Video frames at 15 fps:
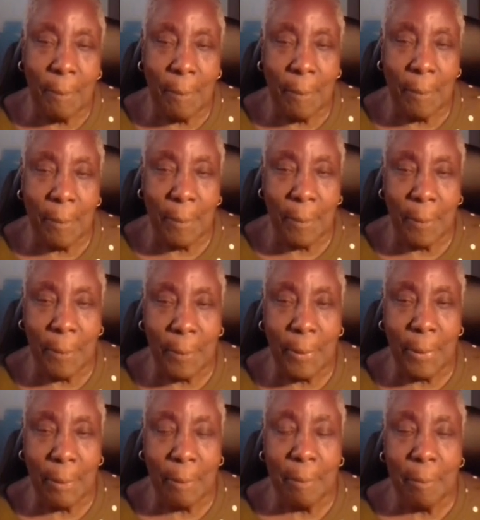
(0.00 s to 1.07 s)

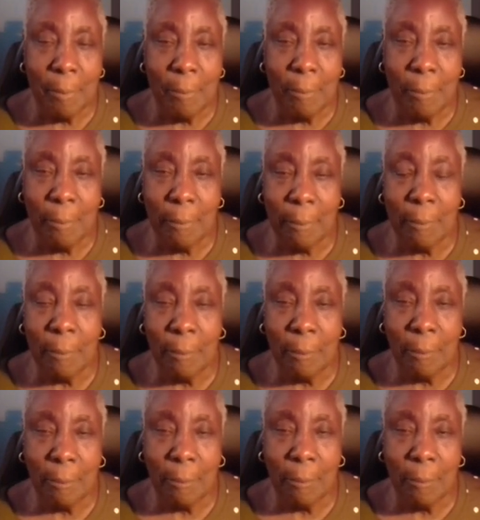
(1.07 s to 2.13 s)

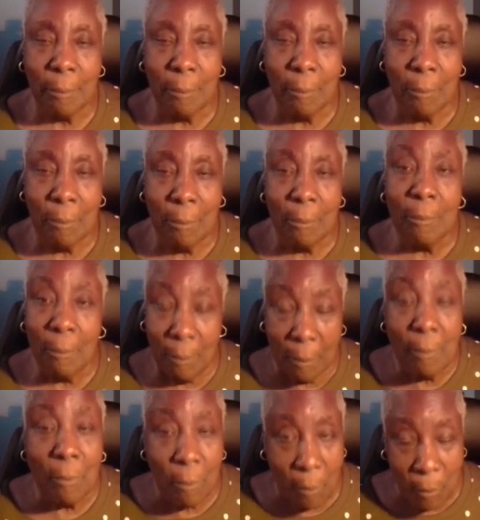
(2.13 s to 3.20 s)

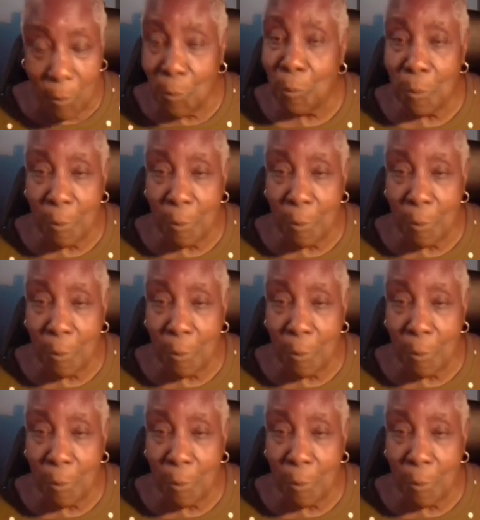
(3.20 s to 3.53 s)
[no speech]